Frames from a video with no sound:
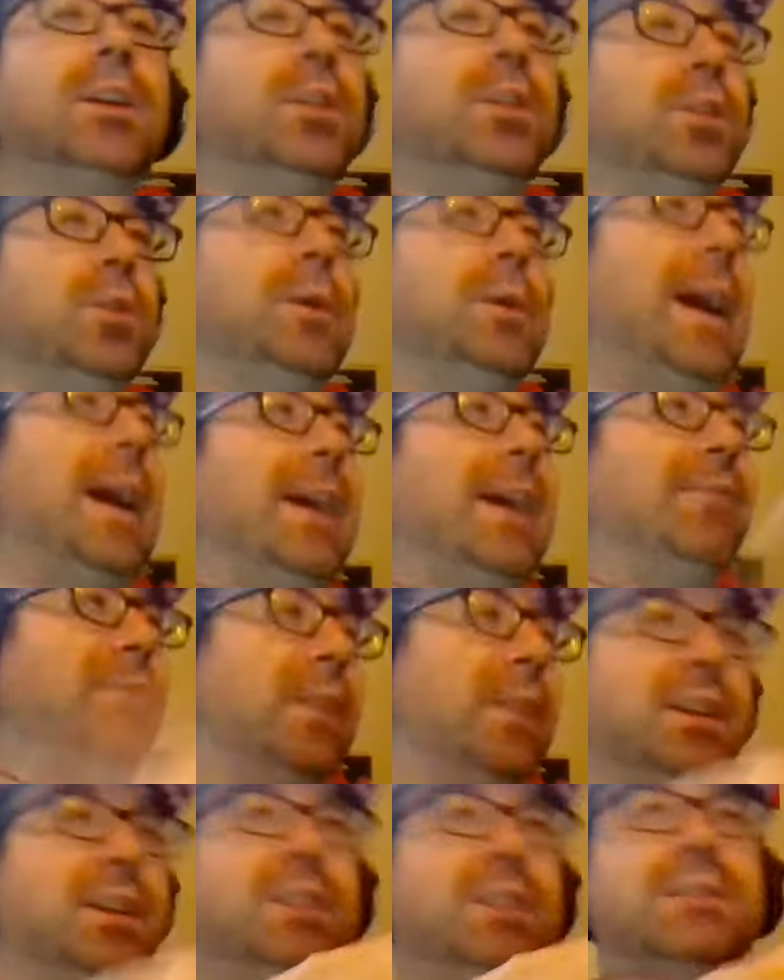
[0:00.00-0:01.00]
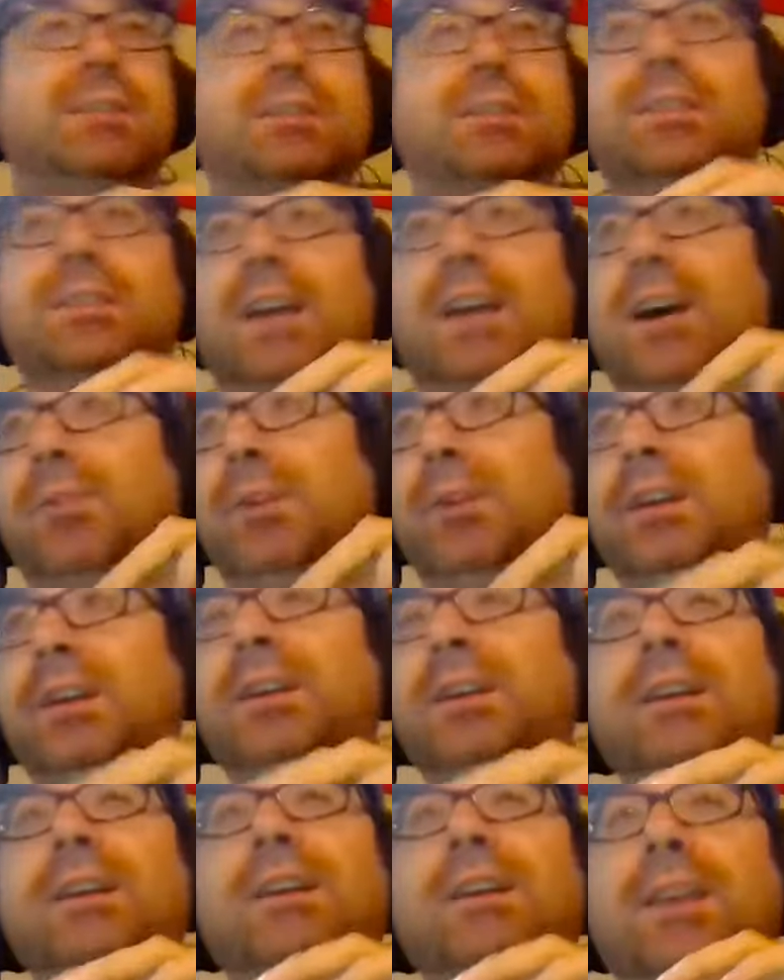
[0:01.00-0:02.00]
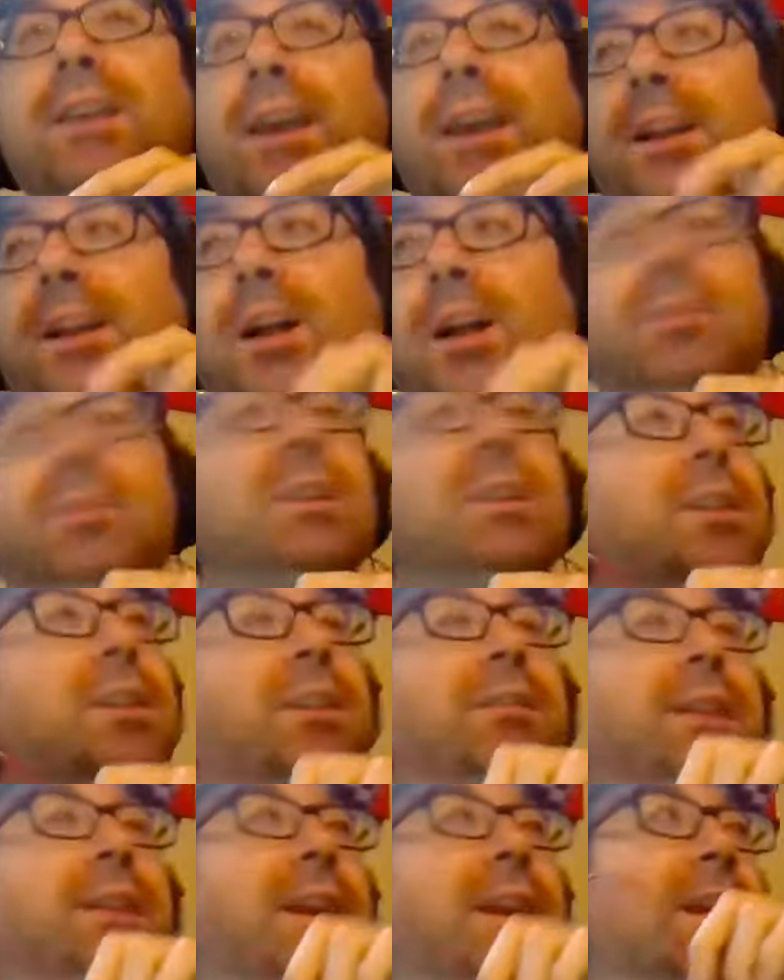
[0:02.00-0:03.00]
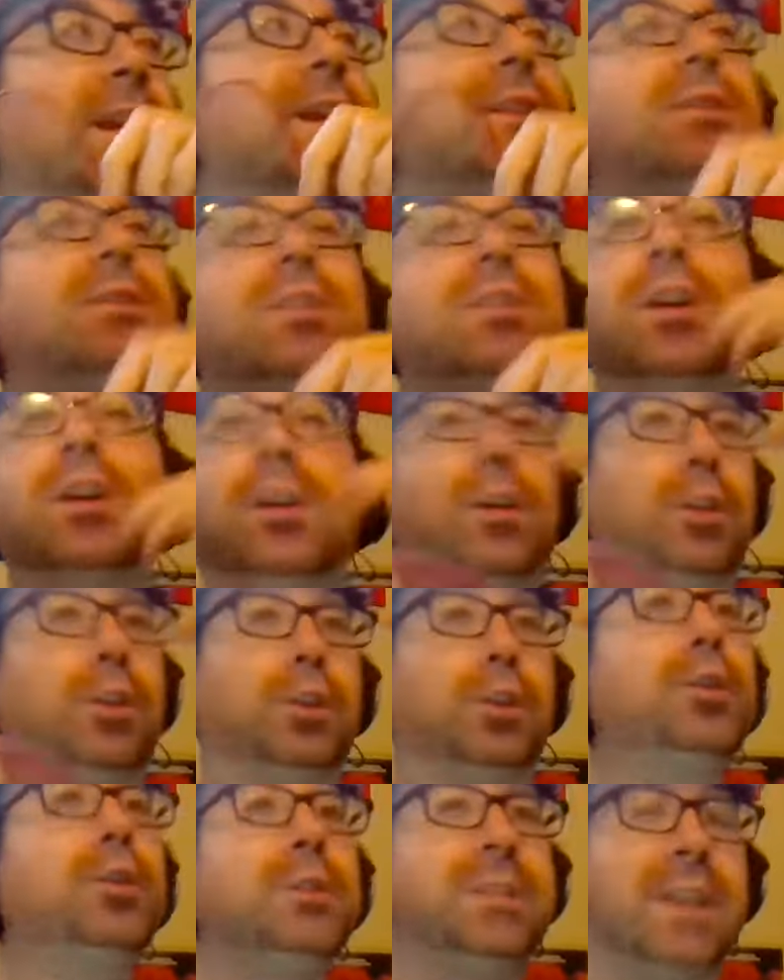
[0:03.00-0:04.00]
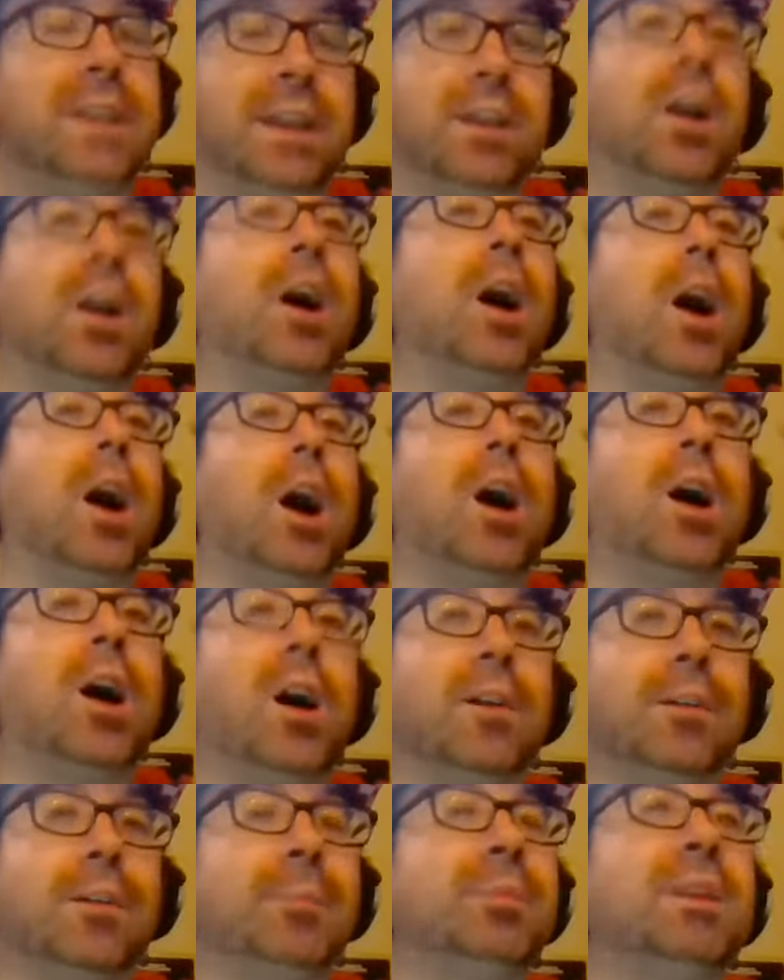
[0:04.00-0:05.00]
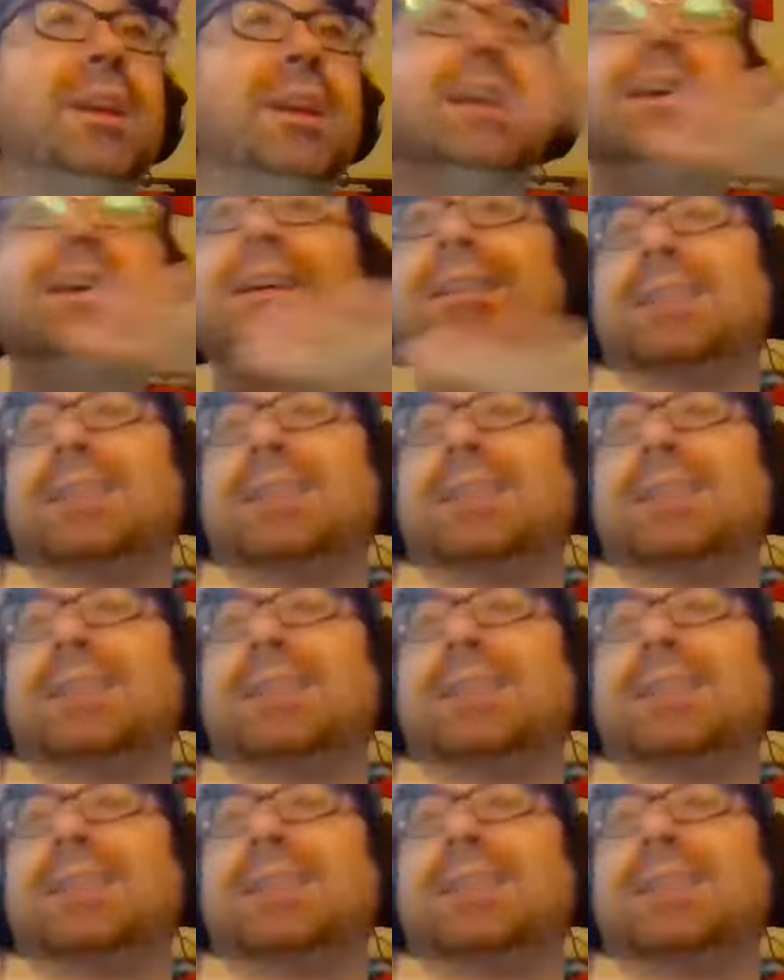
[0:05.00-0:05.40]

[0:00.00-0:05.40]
You have Akira Tozawa and a couple of these other idiots losing horribly,